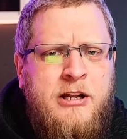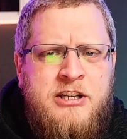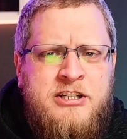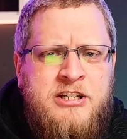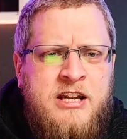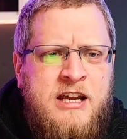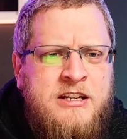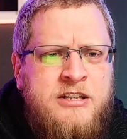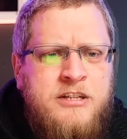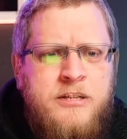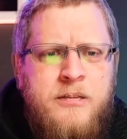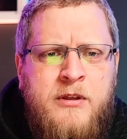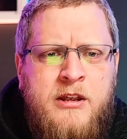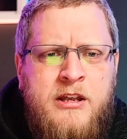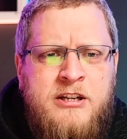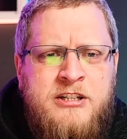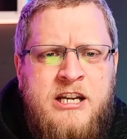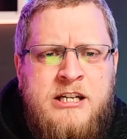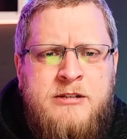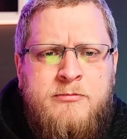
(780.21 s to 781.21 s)
says the
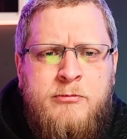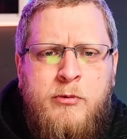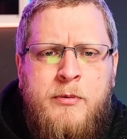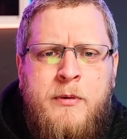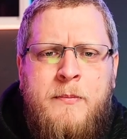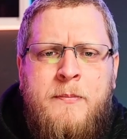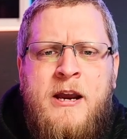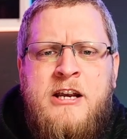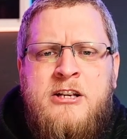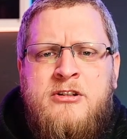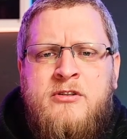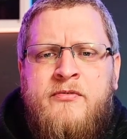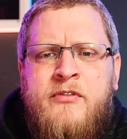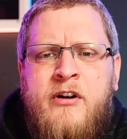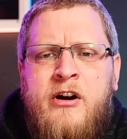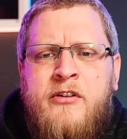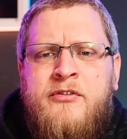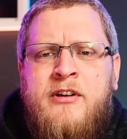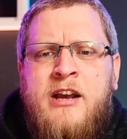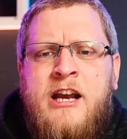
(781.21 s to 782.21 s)
assessment will be based on
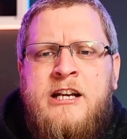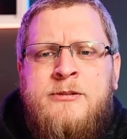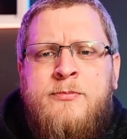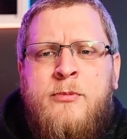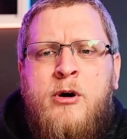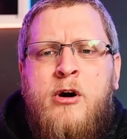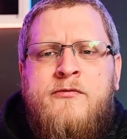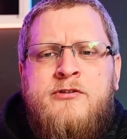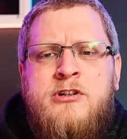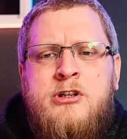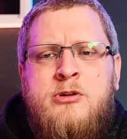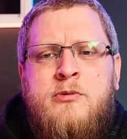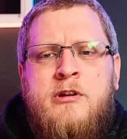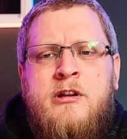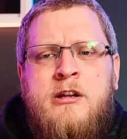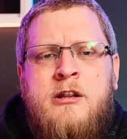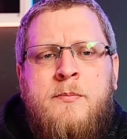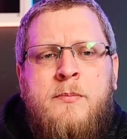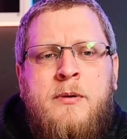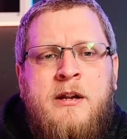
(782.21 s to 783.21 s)
verification by officers
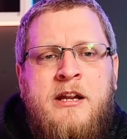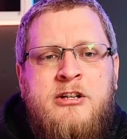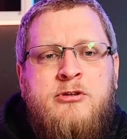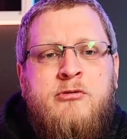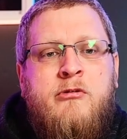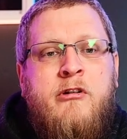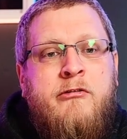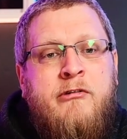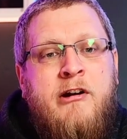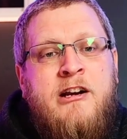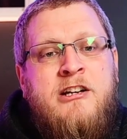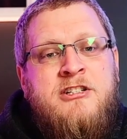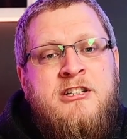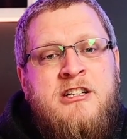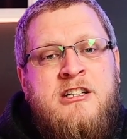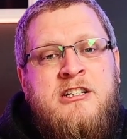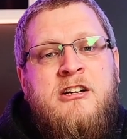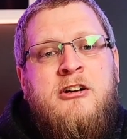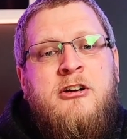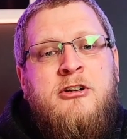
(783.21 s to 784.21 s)
within the police or other
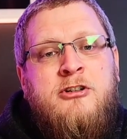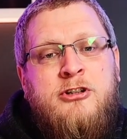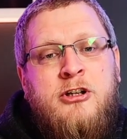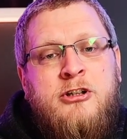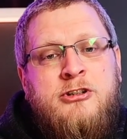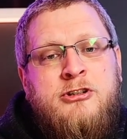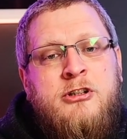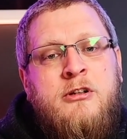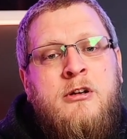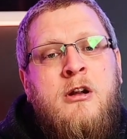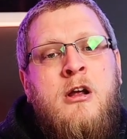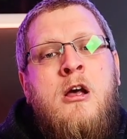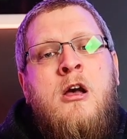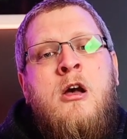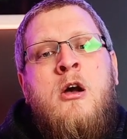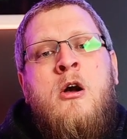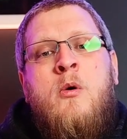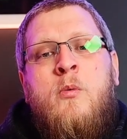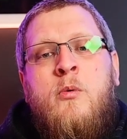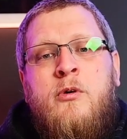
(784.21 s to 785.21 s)
agencies in conjunction
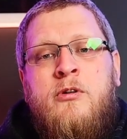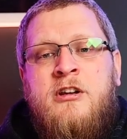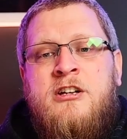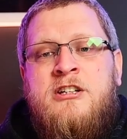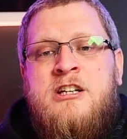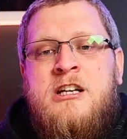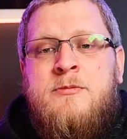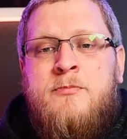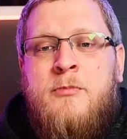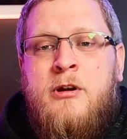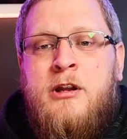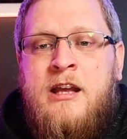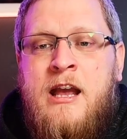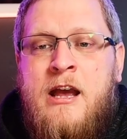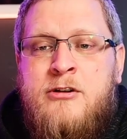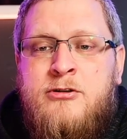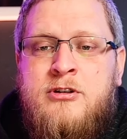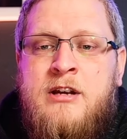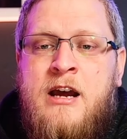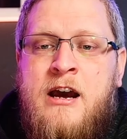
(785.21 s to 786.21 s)
with an assessment by the
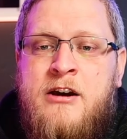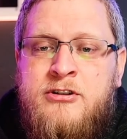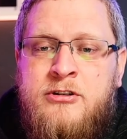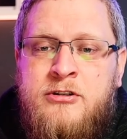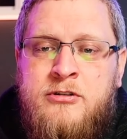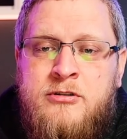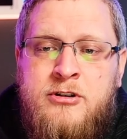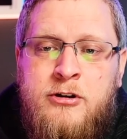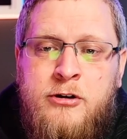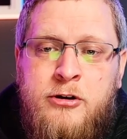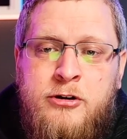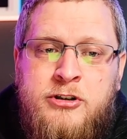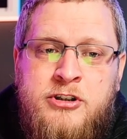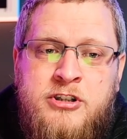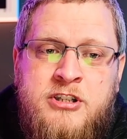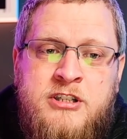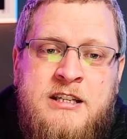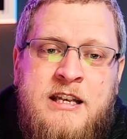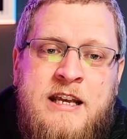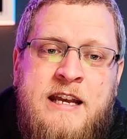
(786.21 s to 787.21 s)
council's housing
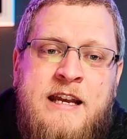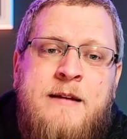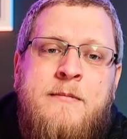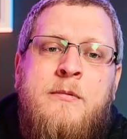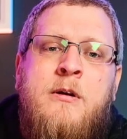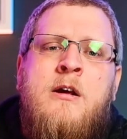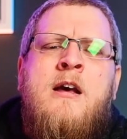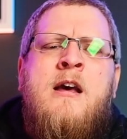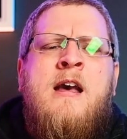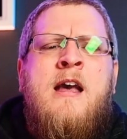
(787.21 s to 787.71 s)
solutions team.